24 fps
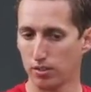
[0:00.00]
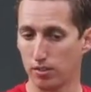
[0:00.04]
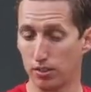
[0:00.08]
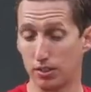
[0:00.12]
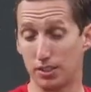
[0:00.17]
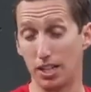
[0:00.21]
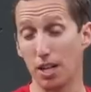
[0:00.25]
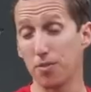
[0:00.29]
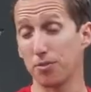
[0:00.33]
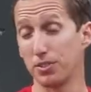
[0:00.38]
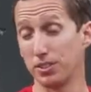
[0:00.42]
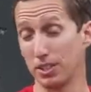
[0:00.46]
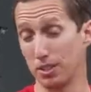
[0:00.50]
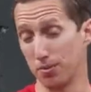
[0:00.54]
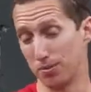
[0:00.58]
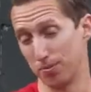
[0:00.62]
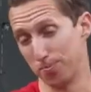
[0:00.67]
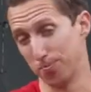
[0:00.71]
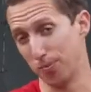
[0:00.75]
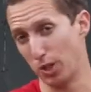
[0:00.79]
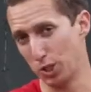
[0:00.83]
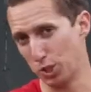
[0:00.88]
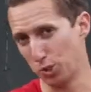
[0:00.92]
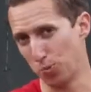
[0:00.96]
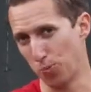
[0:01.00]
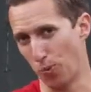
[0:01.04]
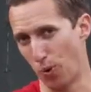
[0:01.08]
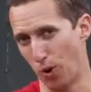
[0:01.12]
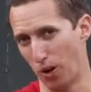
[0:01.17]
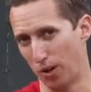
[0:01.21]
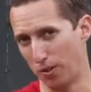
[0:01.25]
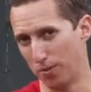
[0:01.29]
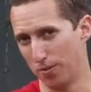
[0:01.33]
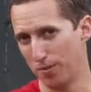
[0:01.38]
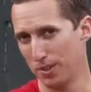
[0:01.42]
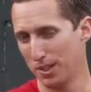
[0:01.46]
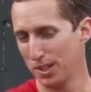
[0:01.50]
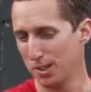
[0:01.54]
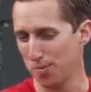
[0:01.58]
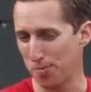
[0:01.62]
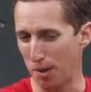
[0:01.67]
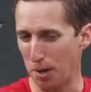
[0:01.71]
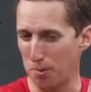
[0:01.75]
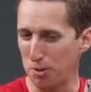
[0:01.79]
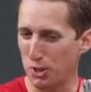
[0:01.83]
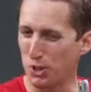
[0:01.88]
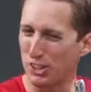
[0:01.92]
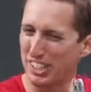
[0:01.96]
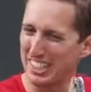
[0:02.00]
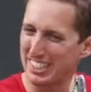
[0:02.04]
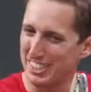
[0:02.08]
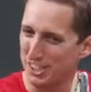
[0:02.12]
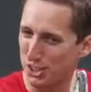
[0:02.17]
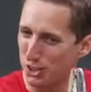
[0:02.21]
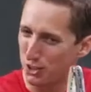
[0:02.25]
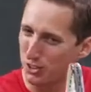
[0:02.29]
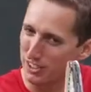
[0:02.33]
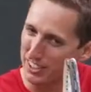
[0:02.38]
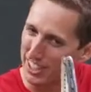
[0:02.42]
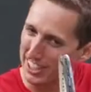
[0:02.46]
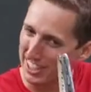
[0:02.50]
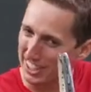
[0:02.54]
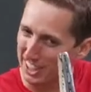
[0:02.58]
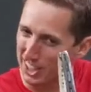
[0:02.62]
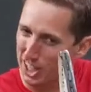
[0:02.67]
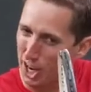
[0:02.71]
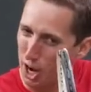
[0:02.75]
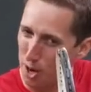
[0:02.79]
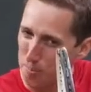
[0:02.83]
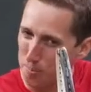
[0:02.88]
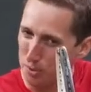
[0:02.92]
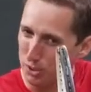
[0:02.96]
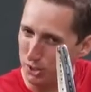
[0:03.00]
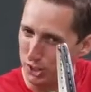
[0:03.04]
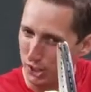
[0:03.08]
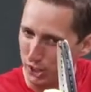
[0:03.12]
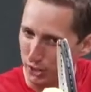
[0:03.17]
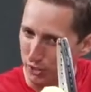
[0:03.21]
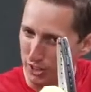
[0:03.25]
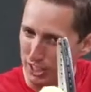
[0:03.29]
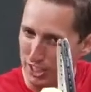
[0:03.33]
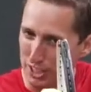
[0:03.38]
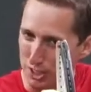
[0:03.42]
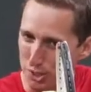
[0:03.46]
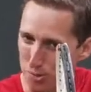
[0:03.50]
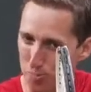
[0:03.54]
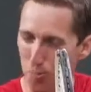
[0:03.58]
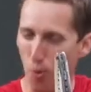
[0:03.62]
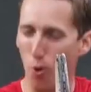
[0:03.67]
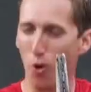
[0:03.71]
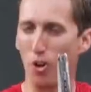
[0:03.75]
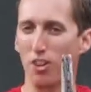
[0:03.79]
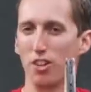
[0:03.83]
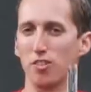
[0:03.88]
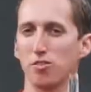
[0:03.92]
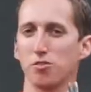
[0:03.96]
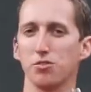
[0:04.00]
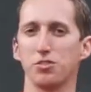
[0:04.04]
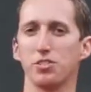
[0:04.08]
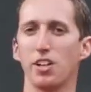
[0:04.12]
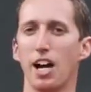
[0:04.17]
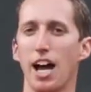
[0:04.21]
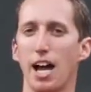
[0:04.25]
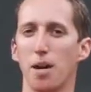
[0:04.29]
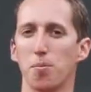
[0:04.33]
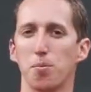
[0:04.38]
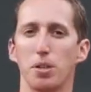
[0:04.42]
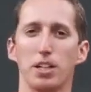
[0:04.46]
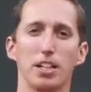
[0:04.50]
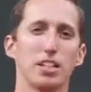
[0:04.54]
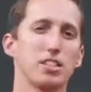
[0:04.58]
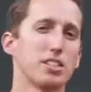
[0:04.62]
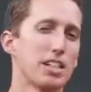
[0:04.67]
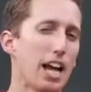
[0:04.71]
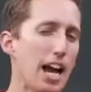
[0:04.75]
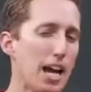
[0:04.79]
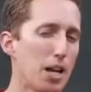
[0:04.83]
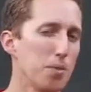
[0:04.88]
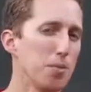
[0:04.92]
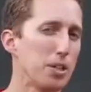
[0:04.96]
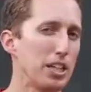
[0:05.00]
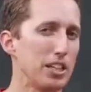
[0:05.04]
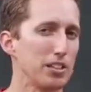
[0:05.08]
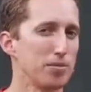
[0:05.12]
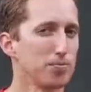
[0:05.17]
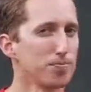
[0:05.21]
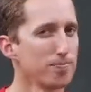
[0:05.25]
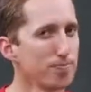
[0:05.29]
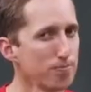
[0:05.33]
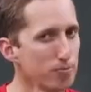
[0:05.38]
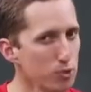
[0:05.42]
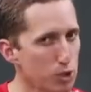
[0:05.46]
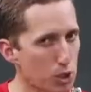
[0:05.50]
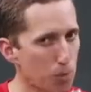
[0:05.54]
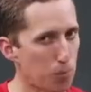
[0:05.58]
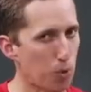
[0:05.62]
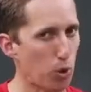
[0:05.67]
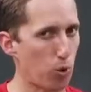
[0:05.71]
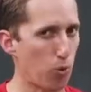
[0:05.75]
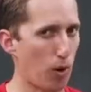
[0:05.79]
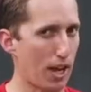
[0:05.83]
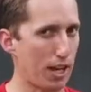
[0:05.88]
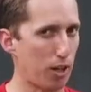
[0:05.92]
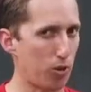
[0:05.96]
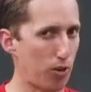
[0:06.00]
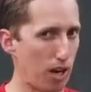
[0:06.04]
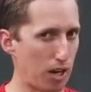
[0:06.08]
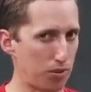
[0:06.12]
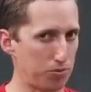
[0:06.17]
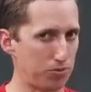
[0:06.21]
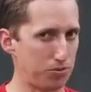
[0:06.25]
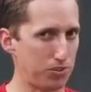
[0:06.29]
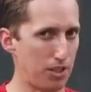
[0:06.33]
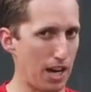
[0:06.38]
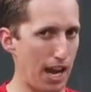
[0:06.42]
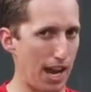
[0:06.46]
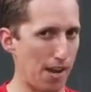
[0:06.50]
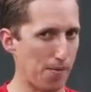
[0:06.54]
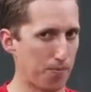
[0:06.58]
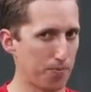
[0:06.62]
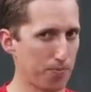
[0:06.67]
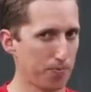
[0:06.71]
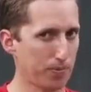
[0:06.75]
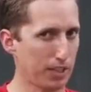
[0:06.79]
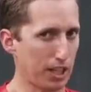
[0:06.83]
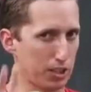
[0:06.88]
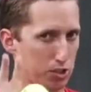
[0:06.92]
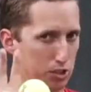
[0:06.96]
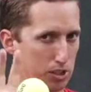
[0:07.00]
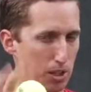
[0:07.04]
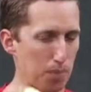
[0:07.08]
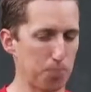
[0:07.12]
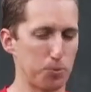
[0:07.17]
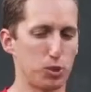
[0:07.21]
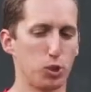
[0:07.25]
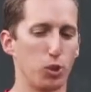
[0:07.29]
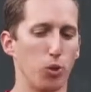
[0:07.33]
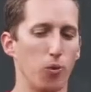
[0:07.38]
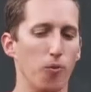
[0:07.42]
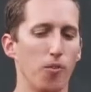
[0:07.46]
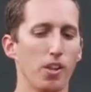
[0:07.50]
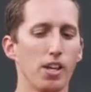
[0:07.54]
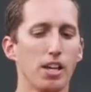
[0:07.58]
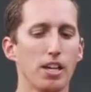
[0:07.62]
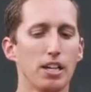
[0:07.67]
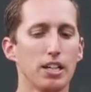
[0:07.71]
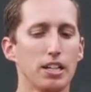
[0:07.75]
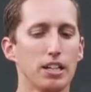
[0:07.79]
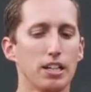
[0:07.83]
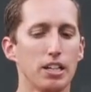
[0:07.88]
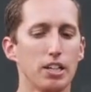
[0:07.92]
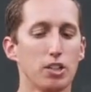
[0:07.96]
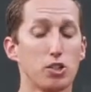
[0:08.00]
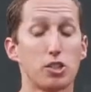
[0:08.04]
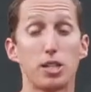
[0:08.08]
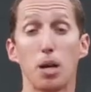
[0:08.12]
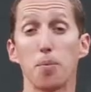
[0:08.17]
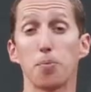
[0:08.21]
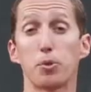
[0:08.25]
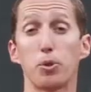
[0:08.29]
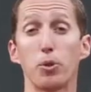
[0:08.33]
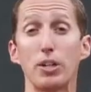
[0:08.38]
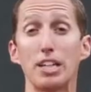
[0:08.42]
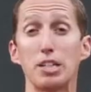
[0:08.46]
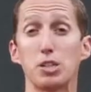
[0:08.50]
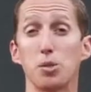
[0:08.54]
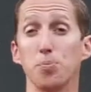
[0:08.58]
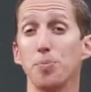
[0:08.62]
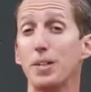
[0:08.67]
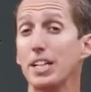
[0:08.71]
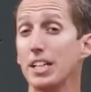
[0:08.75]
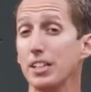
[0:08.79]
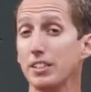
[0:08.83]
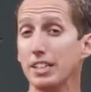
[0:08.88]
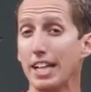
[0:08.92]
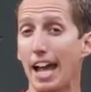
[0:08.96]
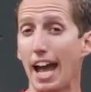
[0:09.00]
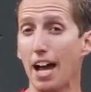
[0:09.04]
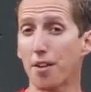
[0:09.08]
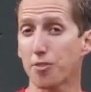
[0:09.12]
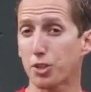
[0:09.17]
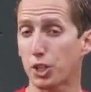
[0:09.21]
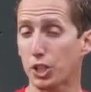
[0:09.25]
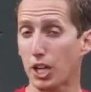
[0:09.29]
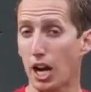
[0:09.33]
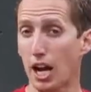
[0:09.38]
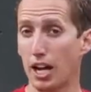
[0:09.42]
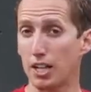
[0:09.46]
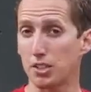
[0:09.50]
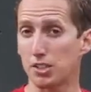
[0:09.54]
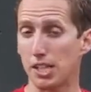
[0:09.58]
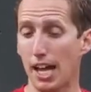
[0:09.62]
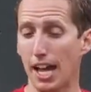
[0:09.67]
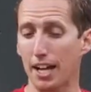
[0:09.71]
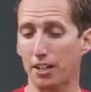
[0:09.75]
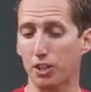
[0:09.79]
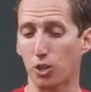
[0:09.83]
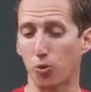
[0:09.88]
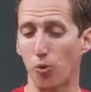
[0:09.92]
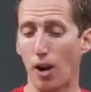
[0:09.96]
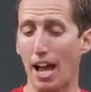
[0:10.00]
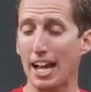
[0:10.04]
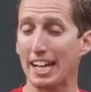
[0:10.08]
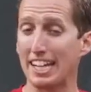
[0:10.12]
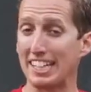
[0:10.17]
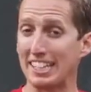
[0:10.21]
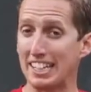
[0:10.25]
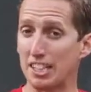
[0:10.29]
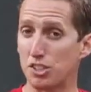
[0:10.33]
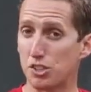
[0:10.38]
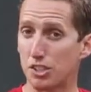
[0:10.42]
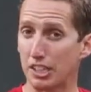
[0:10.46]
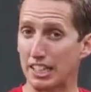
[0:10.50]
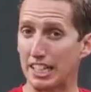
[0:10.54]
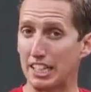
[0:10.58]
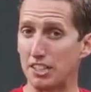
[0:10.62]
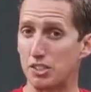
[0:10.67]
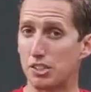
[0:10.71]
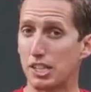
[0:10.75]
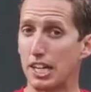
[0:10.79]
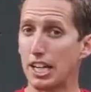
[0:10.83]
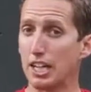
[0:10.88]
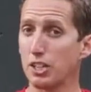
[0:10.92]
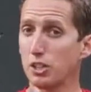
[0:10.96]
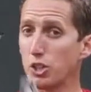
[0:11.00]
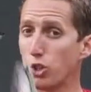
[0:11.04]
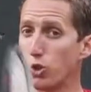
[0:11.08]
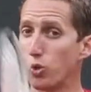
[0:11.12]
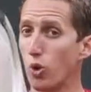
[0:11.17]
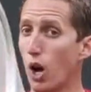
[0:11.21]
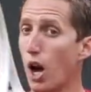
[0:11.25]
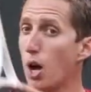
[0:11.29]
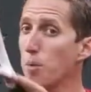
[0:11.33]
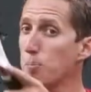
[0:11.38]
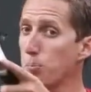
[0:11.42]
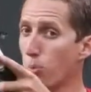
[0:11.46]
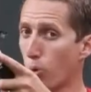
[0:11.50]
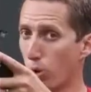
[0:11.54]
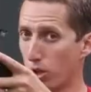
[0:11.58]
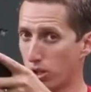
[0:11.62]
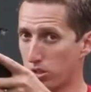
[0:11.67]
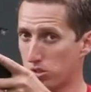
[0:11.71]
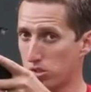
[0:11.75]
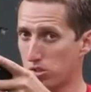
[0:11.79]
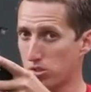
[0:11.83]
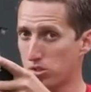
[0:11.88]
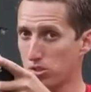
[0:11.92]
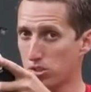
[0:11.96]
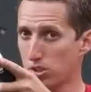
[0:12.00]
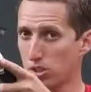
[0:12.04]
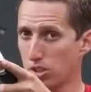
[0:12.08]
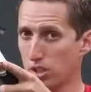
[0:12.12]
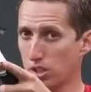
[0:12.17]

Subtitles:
Definitely much more. Maybe you could do like a couple of degrees more than flat, but it's got to be somewhere right around flat. That's step two. Step three is immediately after contact, the racket needs to continue upwards.